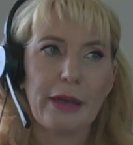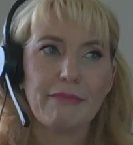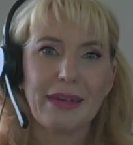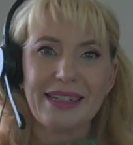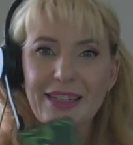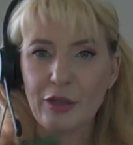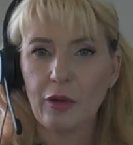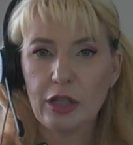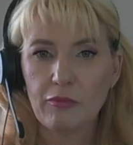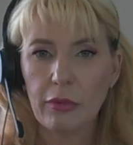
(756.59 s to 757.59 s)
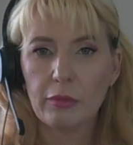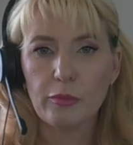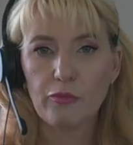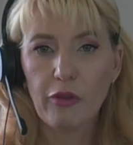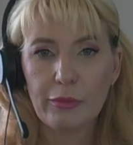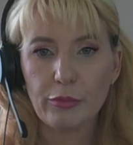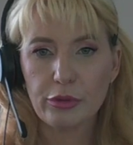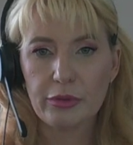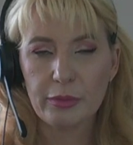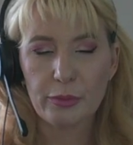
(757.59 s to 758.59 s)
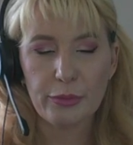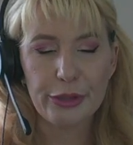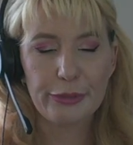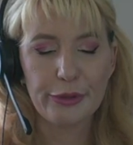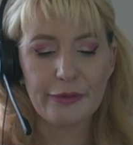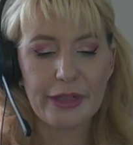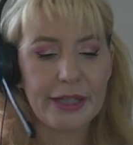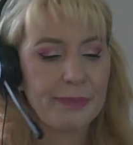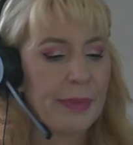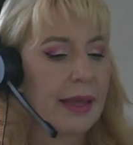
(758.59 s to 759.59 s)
and make the situation run more smoothly.